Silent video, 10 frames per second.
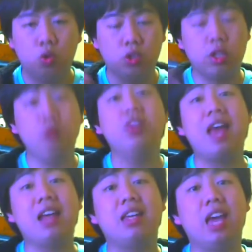We're done with
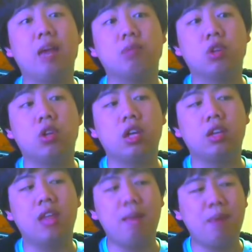that game, so
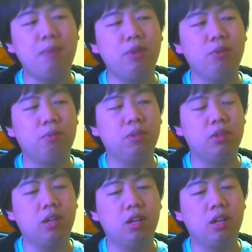like that might be Birth